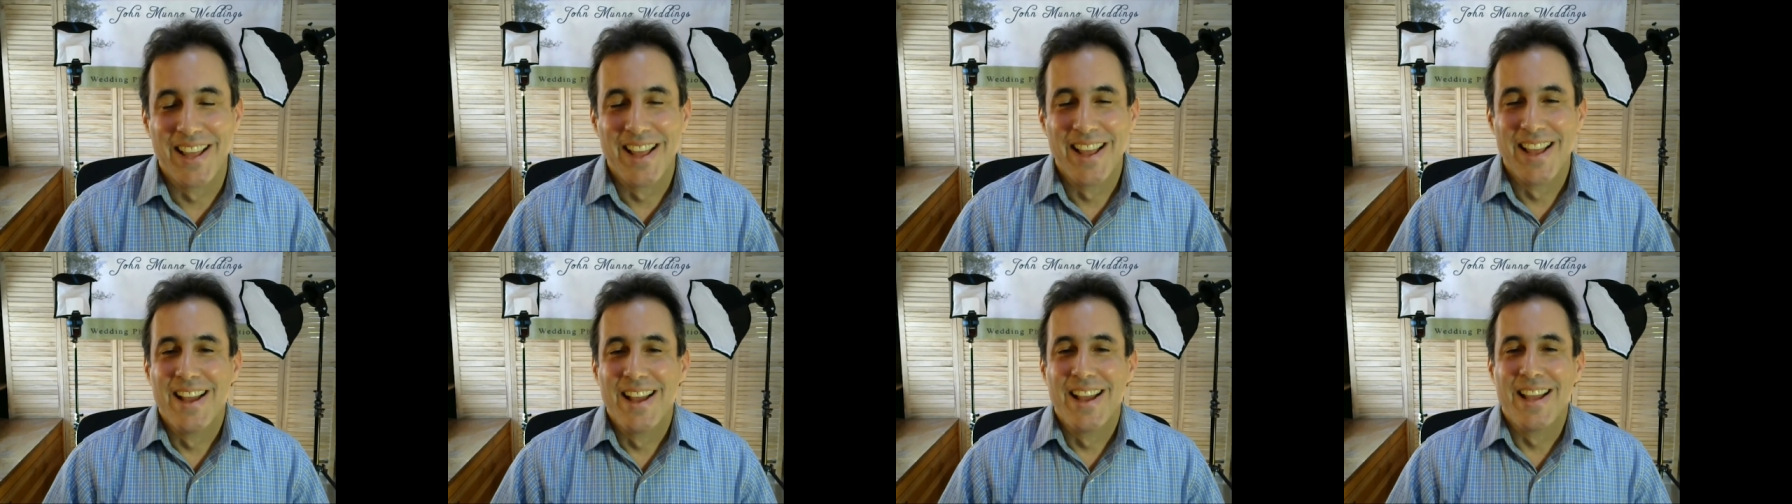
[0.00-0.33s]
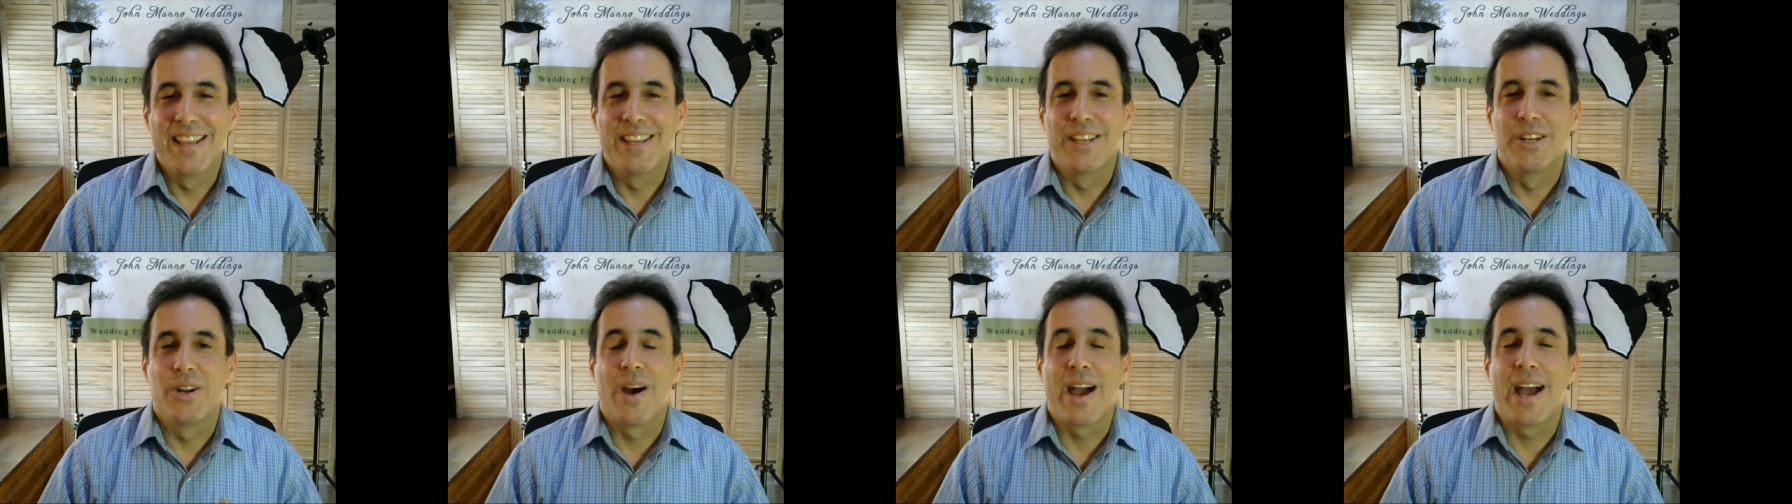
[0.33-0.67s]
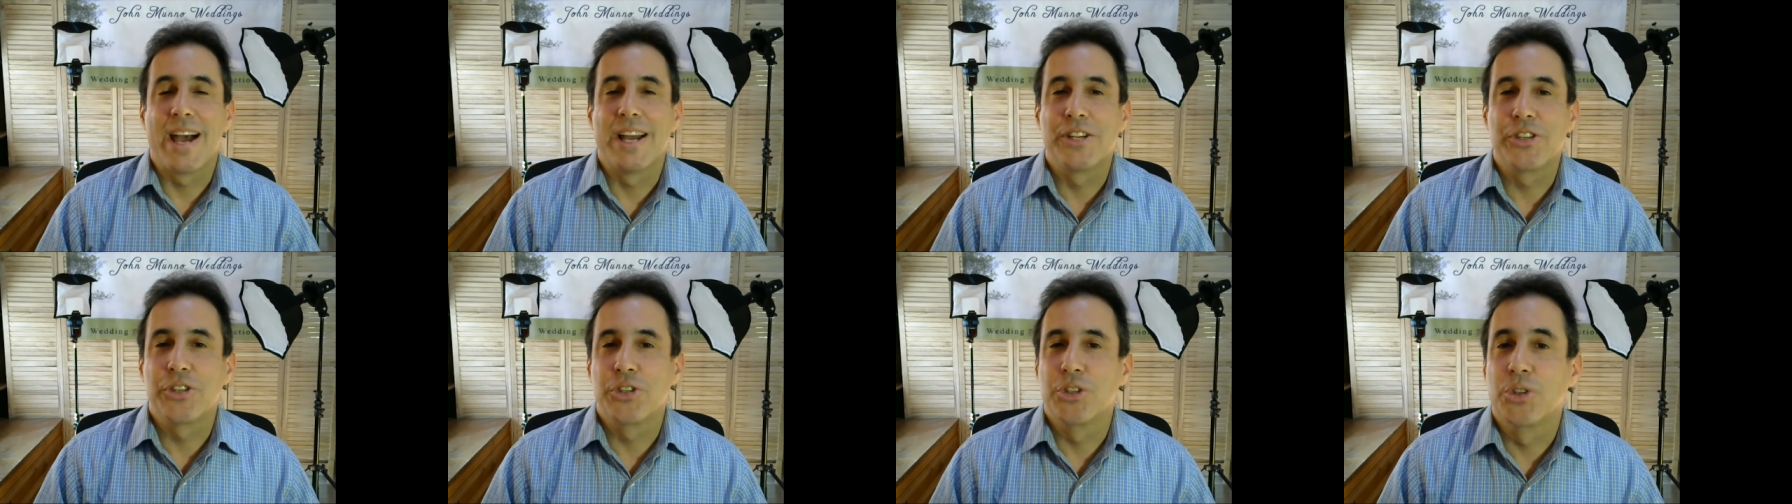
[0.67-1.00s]
you know,
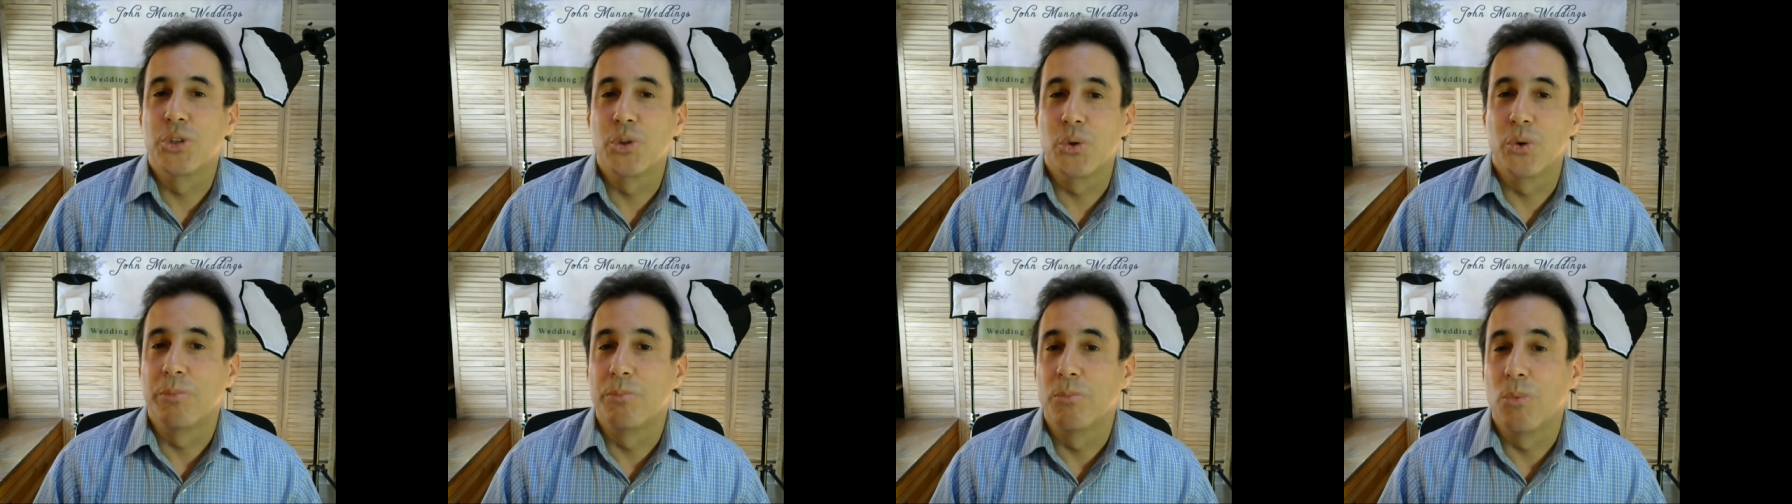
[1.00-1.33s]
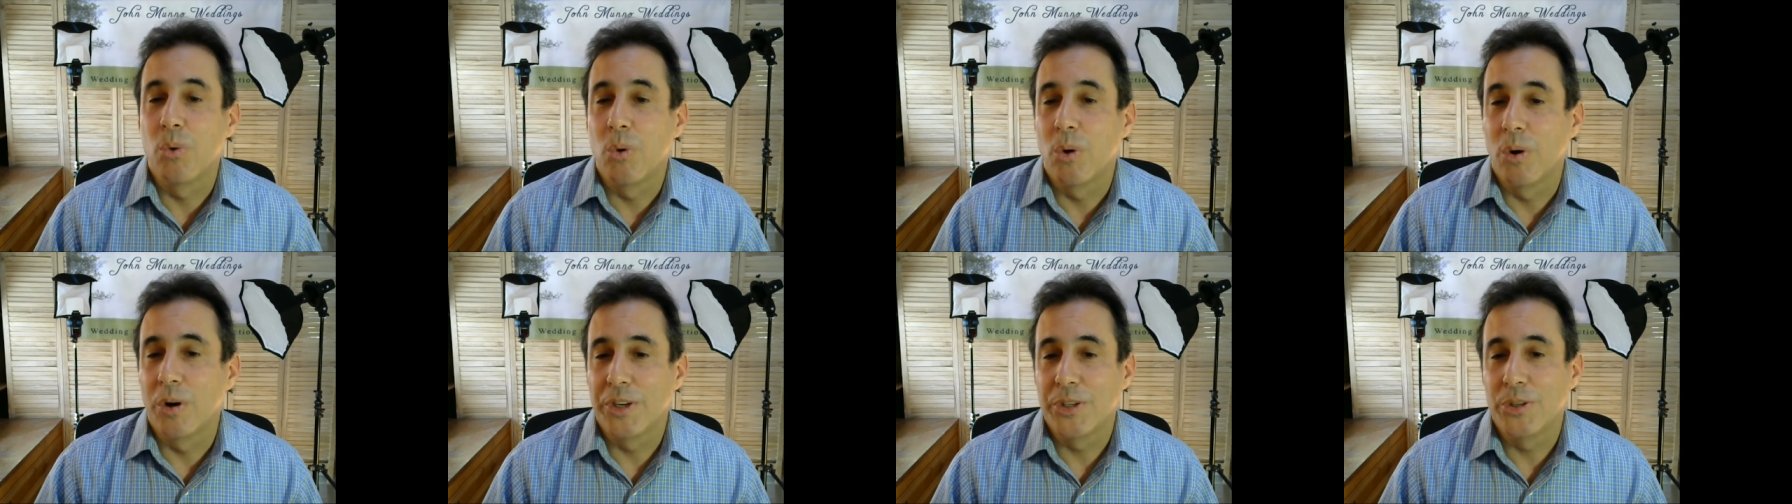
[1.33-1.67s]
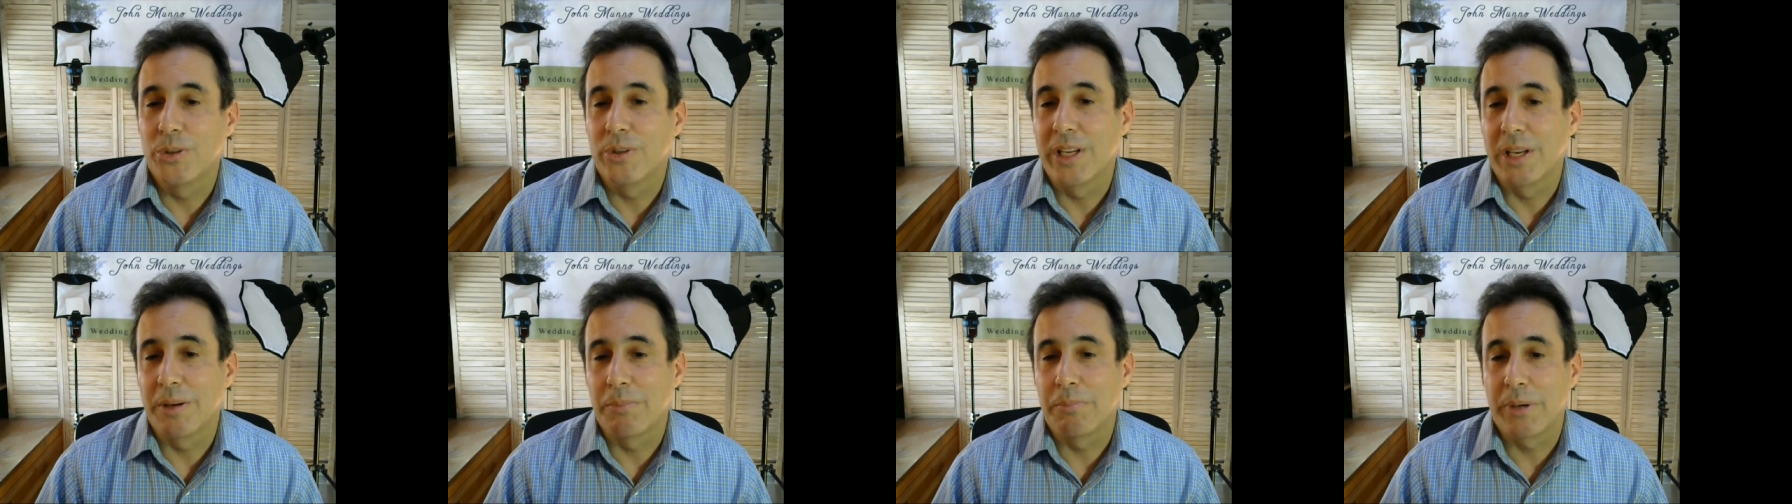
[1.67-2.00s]
as you do it more, you
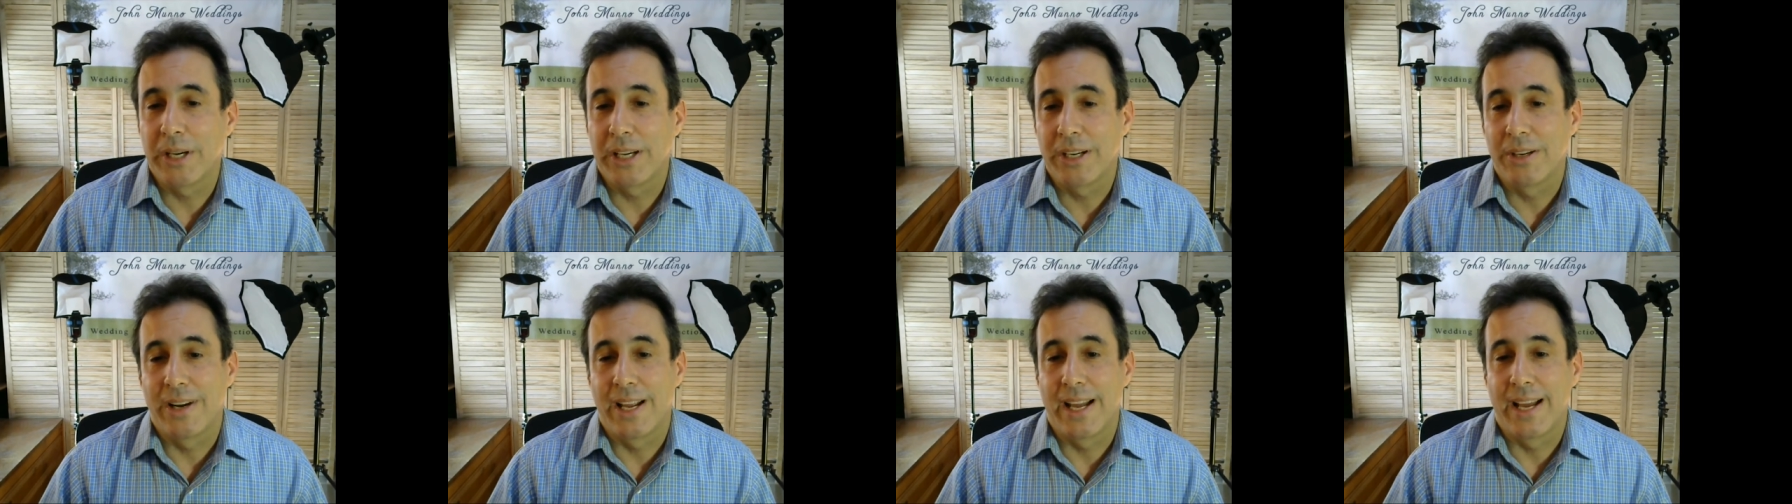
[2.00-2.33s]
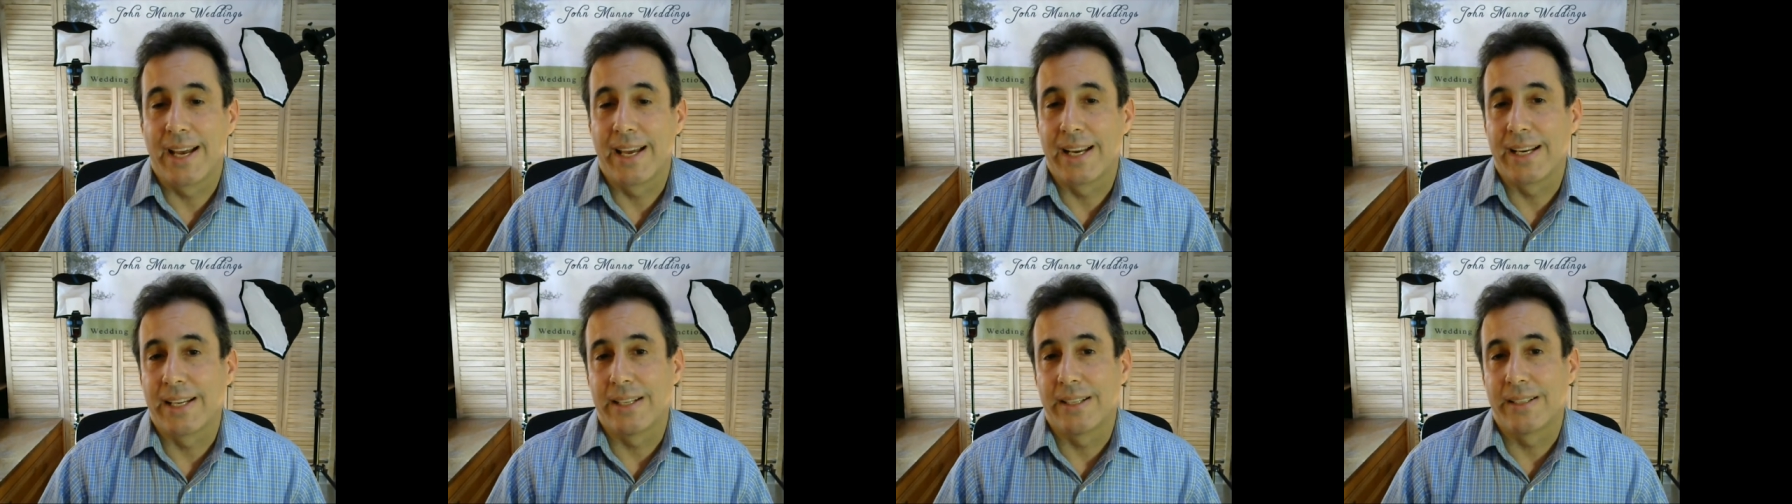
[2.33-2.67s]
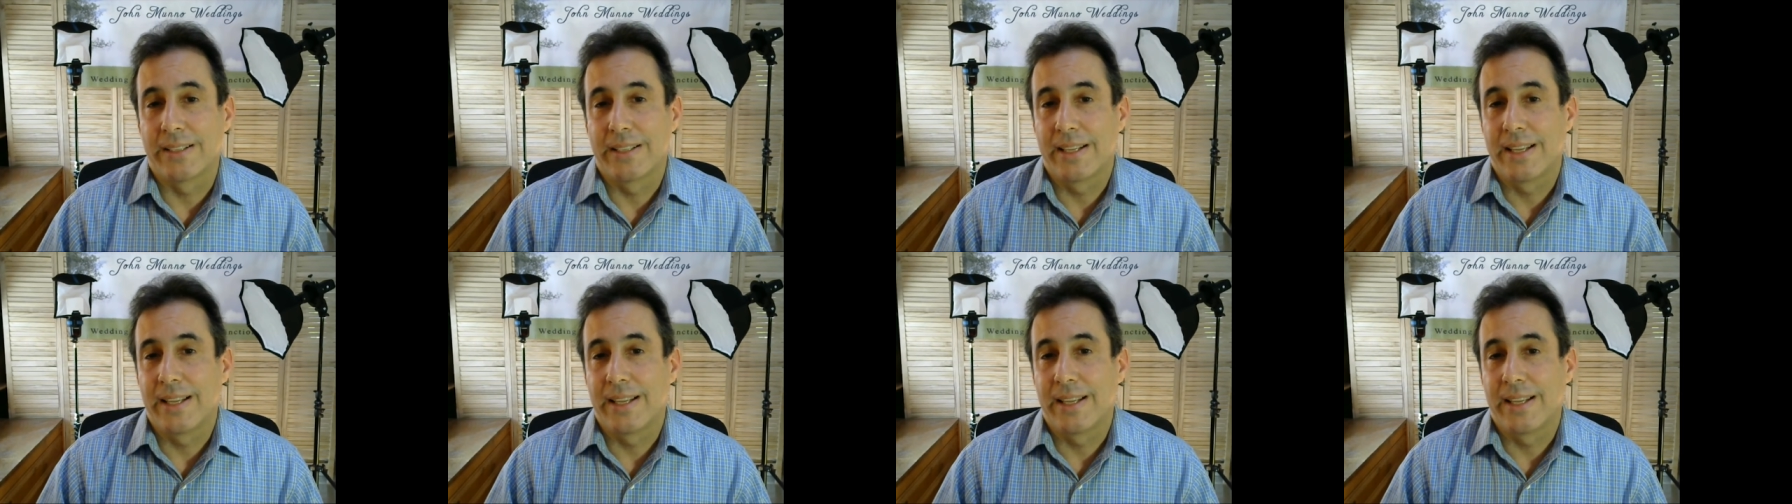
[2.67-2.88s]
get better at it.